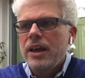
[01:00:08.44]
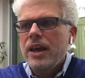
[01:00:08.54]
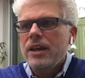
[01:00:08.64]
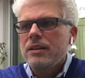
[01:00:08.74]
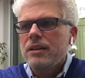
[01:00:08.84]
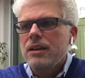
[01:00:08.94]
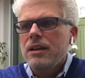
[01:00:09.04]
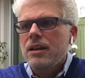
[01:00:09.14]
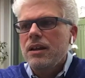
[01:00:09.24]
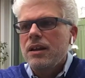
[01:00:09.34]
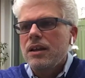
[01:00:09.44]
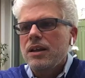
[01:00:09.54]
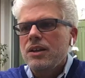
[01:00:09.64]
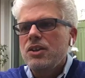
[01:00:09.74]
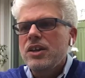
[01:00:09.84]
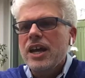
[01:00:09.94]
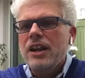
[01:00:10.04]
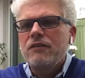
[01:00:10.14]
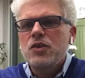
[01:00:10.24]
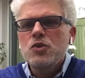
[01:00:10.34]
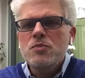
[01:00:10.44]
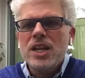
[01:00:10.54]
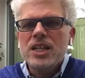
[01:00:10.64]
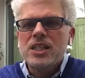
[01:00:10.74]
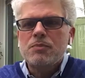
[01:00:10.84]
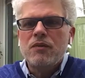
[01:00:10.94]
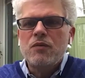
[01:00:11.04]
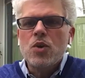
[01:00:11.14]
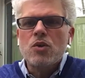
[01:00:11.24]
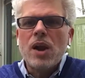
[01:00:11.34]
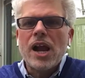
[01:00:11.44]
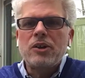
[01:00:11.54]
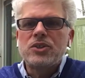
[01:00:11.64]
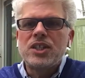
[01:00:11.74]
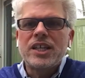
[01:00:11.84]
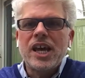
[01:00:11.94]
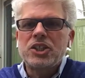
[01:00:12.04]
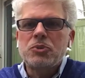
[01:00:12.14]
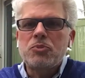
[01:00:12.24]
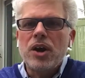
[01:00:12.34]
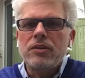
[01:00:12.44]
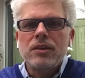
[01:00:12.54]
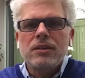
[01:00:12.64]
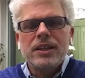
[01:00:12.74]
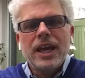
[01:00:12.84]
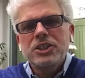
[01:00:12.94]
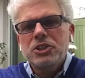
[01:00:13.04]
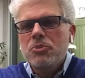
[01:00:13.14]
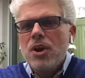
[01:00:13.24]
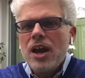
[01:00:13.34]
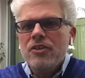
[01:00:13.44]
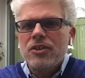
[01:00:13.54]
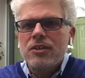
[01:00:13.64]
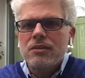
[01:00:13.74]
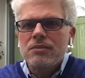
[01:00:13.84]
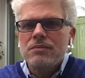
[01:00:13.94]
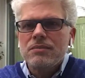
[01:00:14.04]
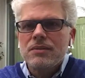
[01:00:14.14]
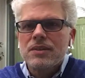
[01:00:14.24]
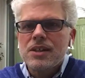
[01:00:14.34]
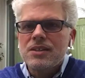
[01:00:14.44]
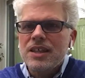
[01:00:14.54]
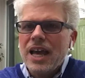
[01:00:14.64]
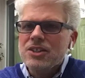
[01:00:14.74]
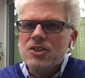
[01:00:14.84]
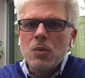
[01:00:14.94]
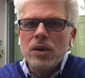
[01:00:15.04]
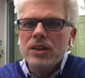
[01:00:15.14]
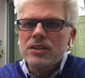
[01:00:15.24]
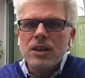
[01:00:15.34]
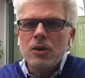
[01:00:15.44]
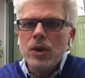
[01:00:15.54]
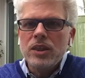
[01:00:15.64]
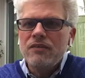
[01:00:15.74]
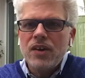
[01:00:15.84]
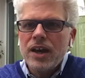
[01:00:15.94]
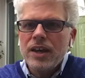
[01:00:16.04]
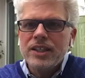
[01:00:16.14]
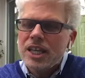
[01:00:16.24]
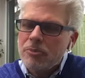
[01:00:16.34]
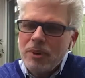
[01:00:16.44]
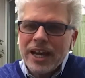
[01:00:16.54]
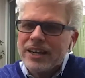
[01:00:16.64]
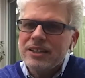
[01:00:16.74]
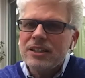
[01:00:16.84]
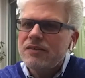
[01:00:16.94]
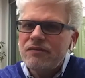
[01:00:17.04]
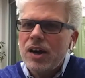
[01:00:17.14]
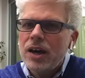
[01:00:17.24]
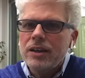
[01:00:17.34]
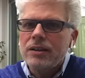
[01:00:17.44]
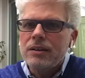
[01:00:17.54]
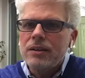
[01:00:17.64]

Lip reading: And you got a few minutes before rounds to catch your breath. Catch your breath, because that's the one that's going to win the fight. Get back into the fight.